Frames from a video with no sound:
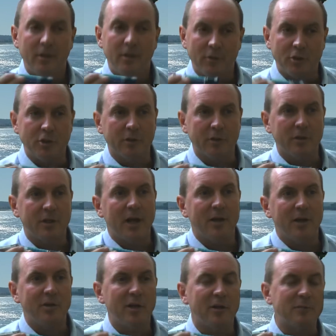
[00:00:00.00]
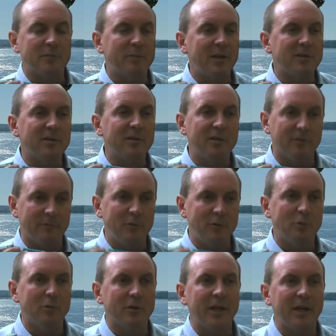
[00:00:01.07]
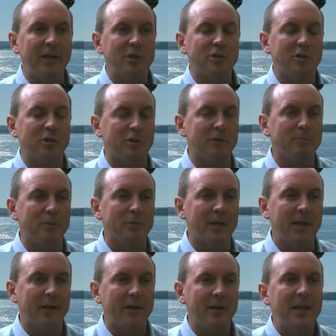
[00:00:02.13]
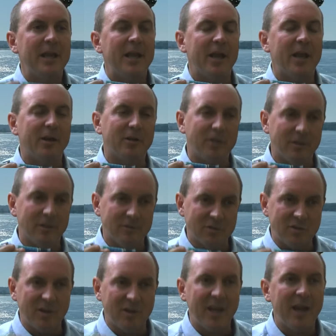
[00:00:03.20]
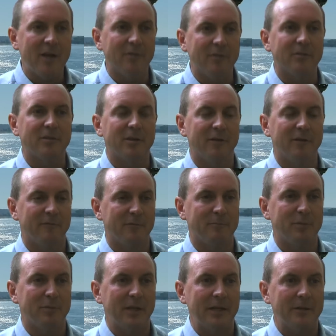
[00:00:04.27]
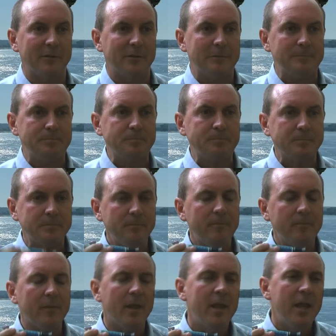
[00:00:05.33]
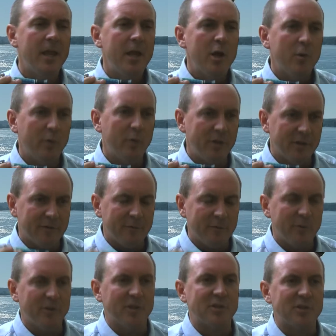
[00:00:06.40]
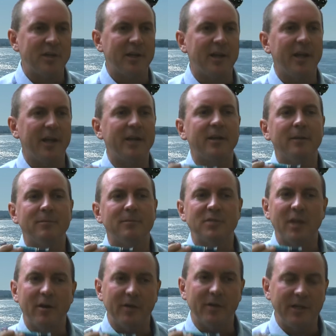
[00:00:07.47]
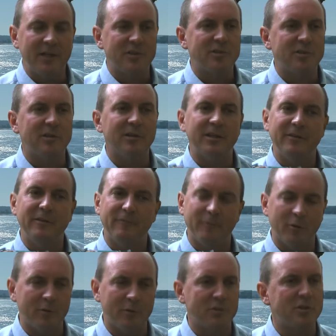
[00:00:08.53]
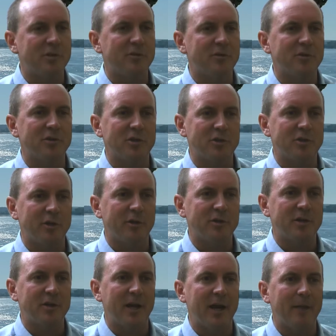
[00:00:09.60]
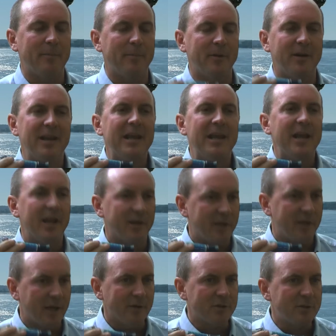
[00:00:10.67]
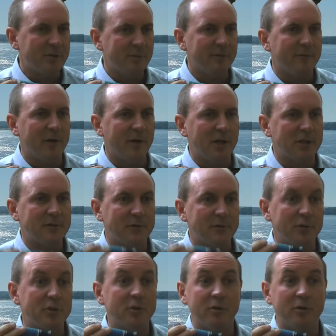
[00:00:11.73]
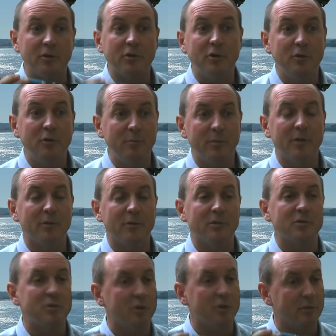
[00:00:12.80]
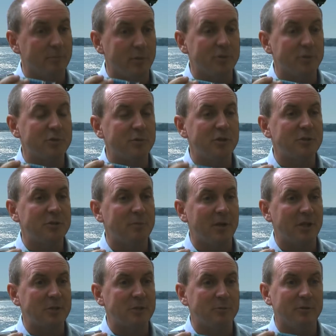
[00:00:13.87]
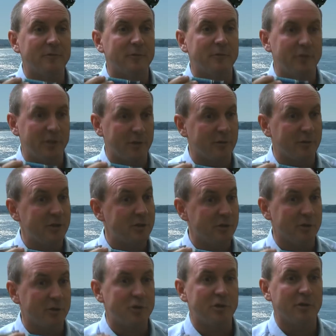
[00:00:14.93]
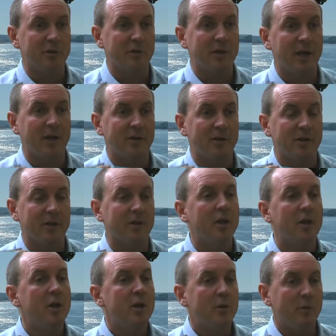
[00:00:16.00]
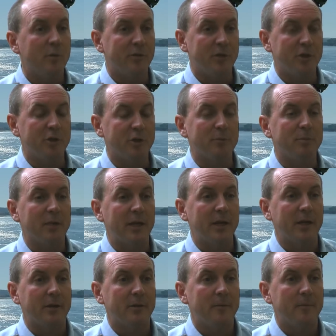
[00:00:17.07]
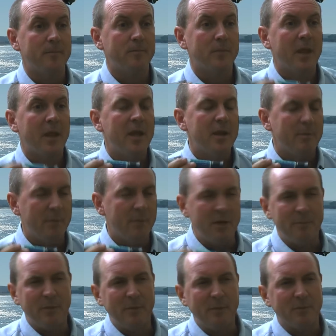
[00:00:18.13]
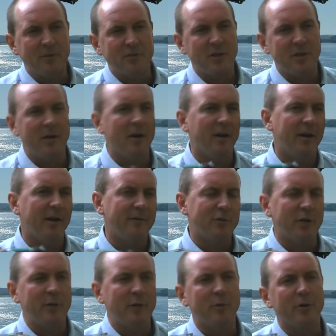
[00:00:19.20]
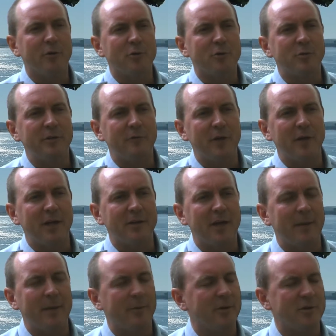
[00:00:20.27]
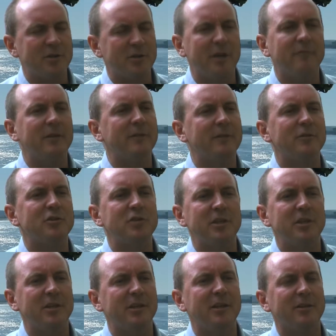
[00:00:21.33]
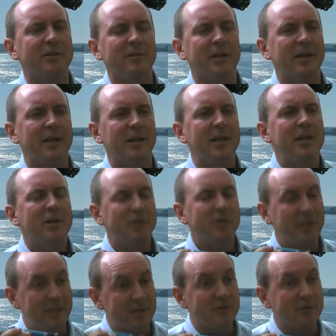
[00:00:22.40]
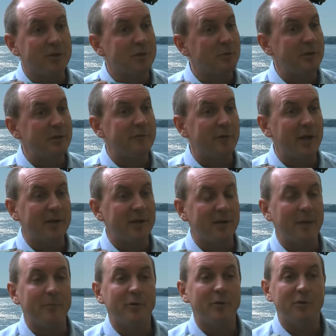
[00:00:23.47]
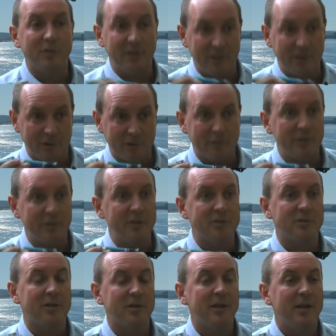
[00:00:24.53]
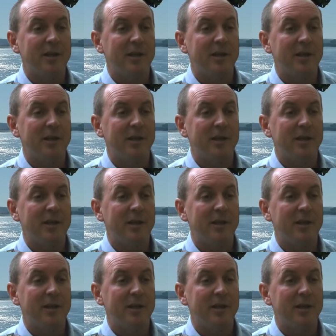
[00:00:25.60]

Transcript: The sugar content is basically the fuel gauge to your plant, and it tells the health of the plant. When the sunlight comes out and hits the leaf, photosynthesis starts to happen, and calcium and phosphorus are the 2 minerals that are most responsible for increasing the sugar content within your plant. Many people have said, I've tried one of those refractometers and I've never seen anything to get this refractometer to increase